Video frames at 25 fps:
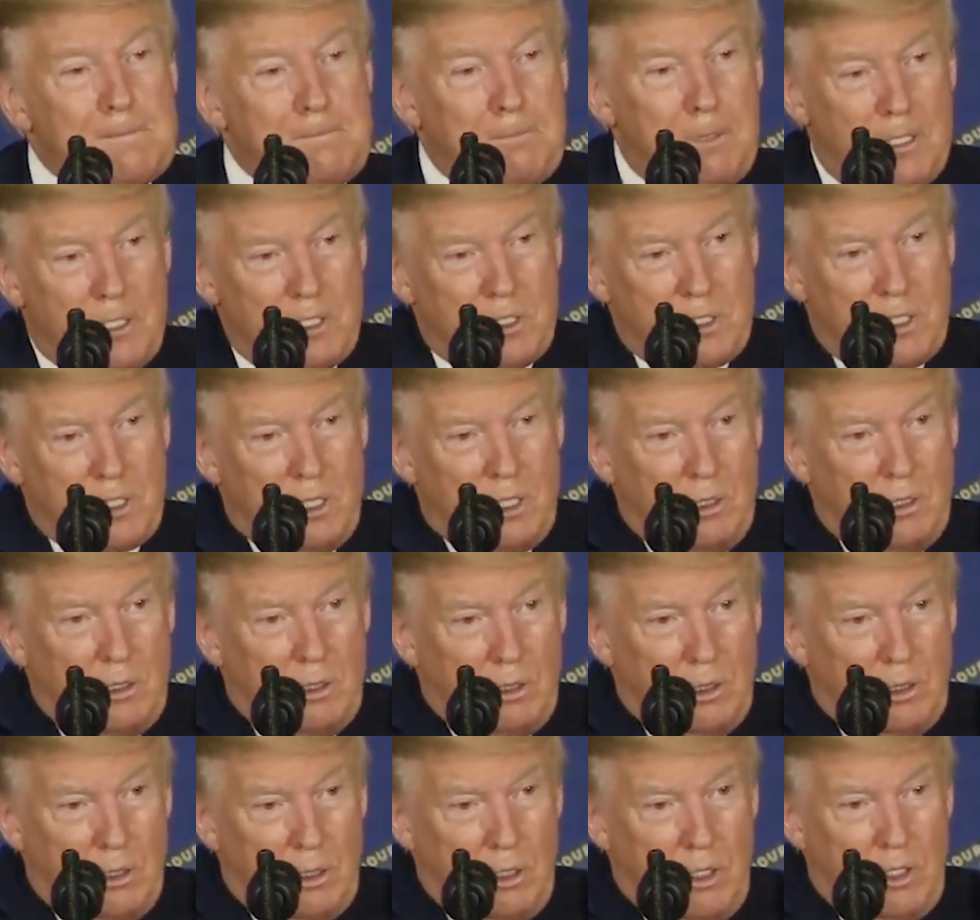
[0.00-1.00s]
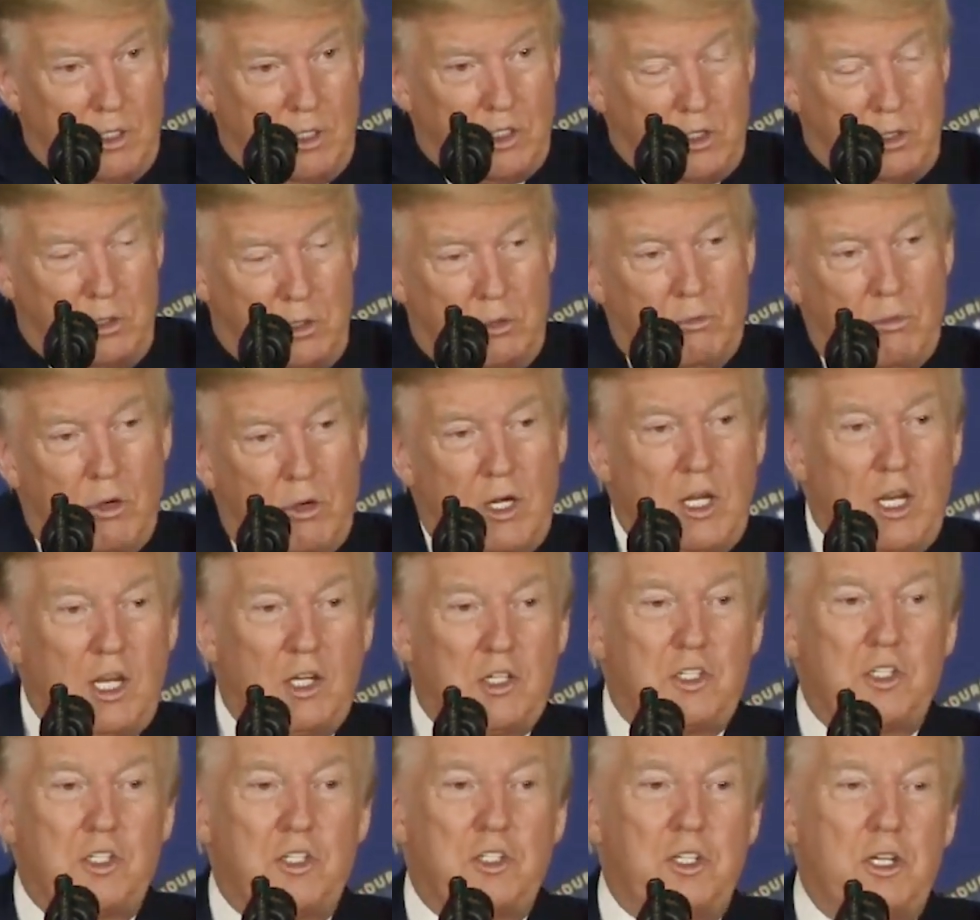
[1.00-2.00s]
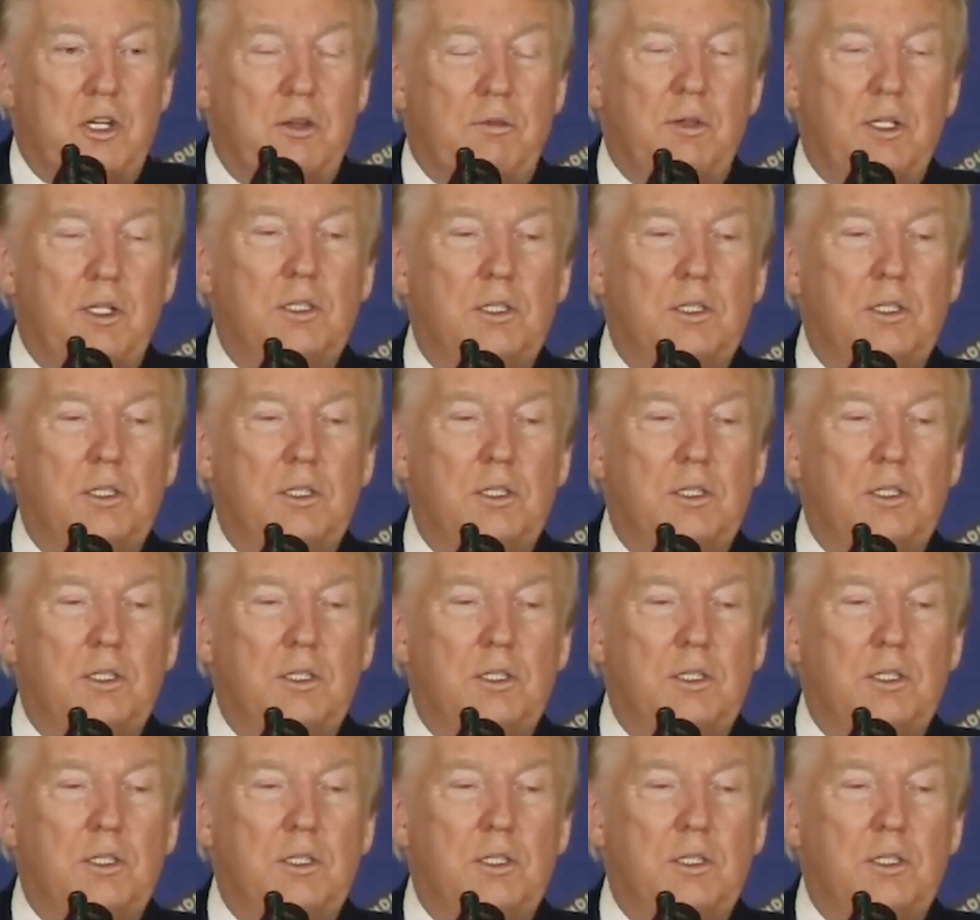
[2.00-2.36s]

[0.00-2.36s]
Please. Go ahead. Right next to Steve.